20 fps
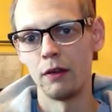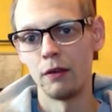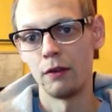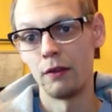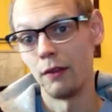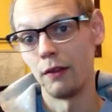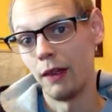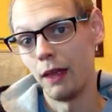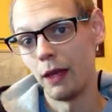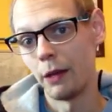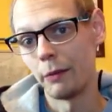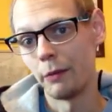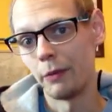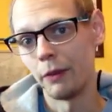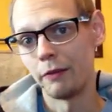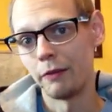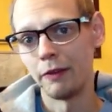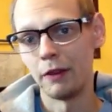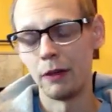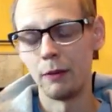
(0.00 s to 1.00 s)
to them,
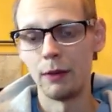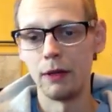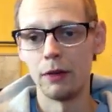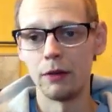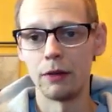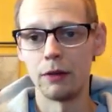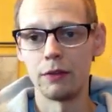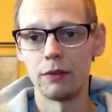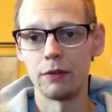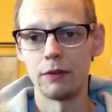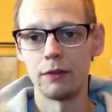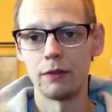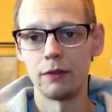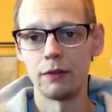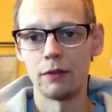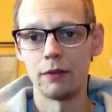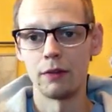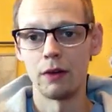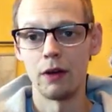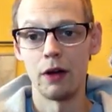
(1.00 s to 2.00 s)
the
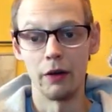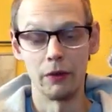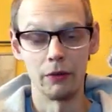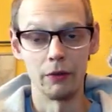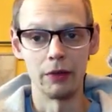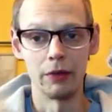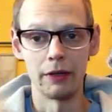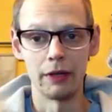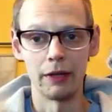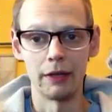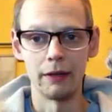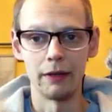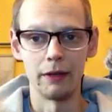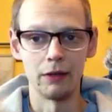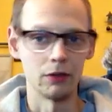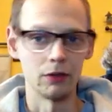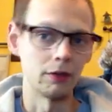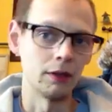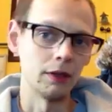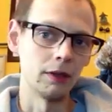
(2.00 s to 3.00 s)
fundamentalists aren't really
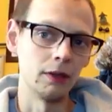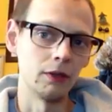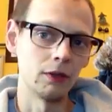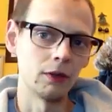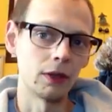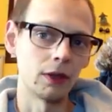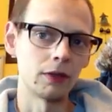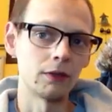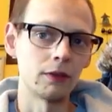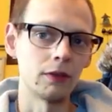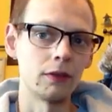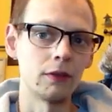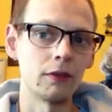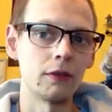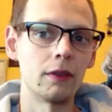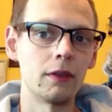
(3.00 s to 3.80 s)
interested in these questions.